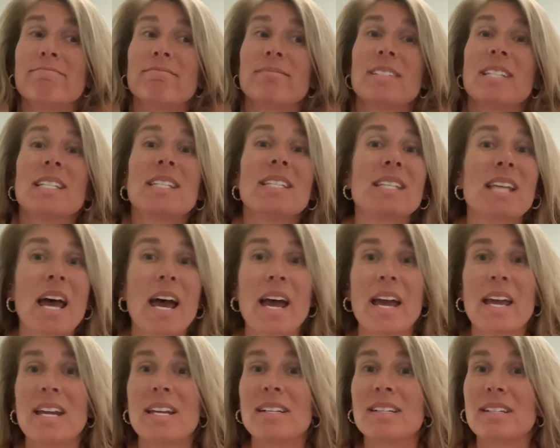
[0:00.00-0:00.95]

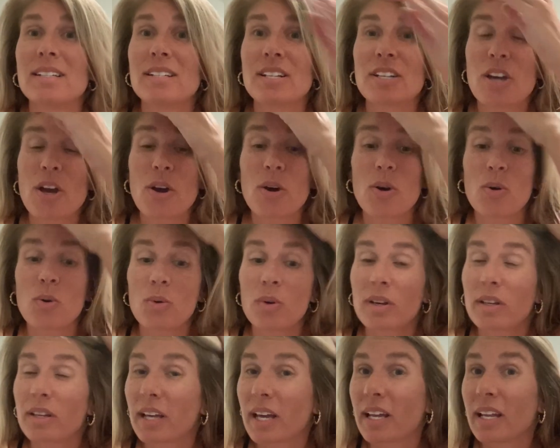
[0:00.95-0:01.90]
decide to
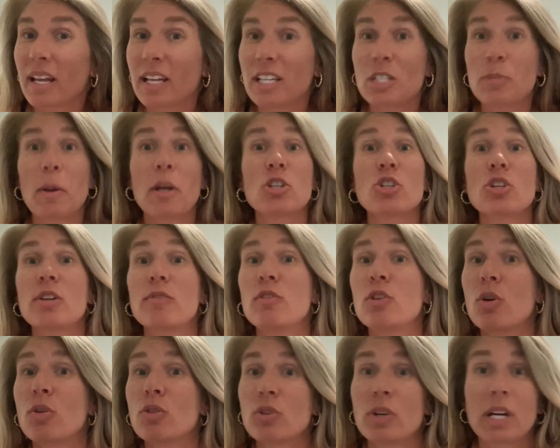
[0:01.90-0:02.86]
go, especially if you
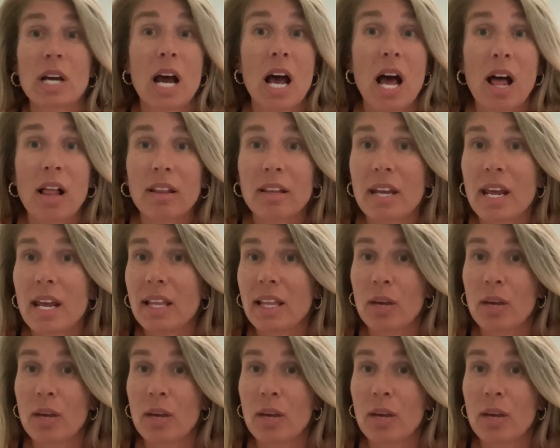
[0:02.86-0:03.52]
go during a holiday,